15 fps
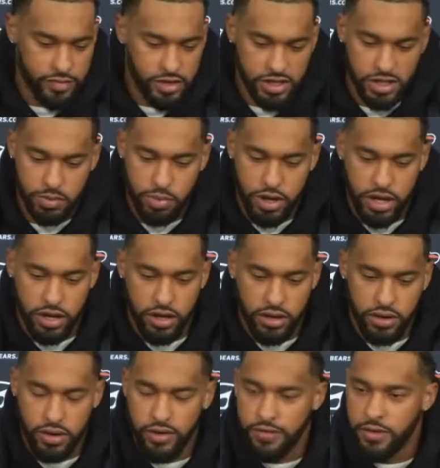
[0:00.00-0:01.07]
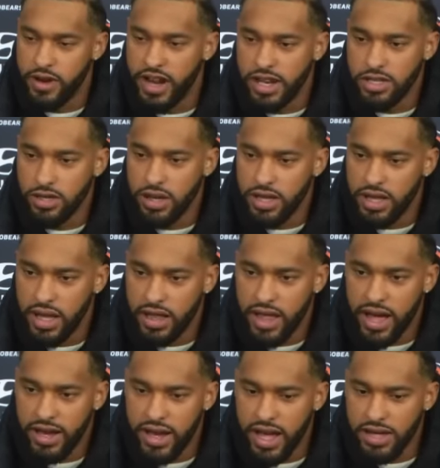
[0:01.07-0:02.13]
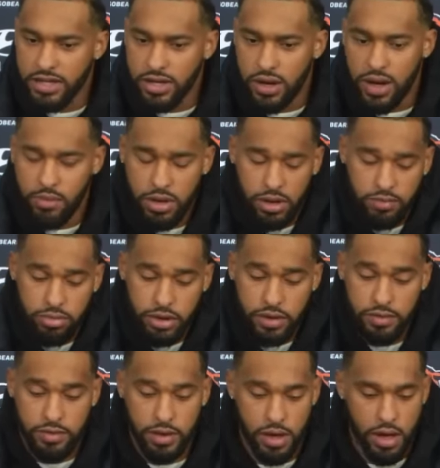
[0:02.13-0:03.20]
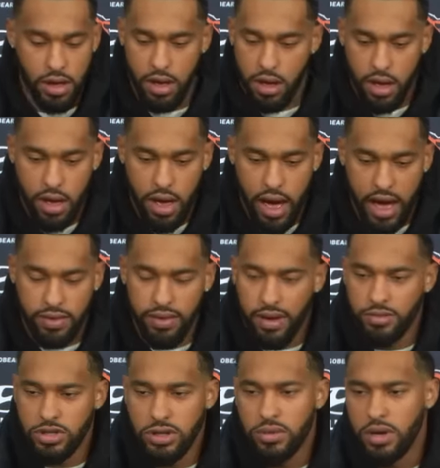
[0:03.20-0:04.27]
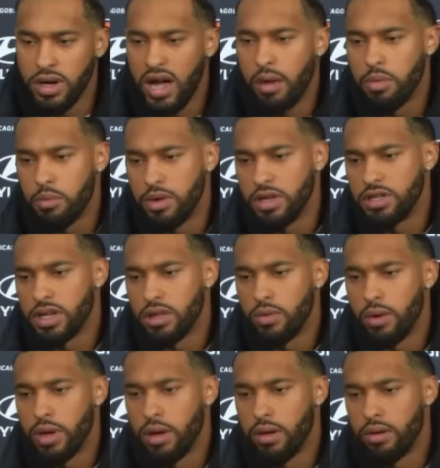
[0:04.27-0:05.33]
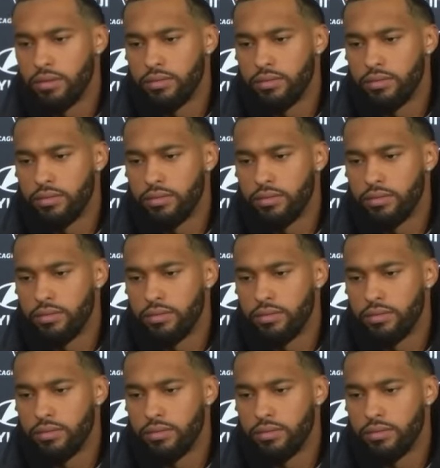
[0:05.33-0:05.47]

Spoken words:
speed or finesse or anything like that. So, I mean, but I'm sure we'll complement each other well.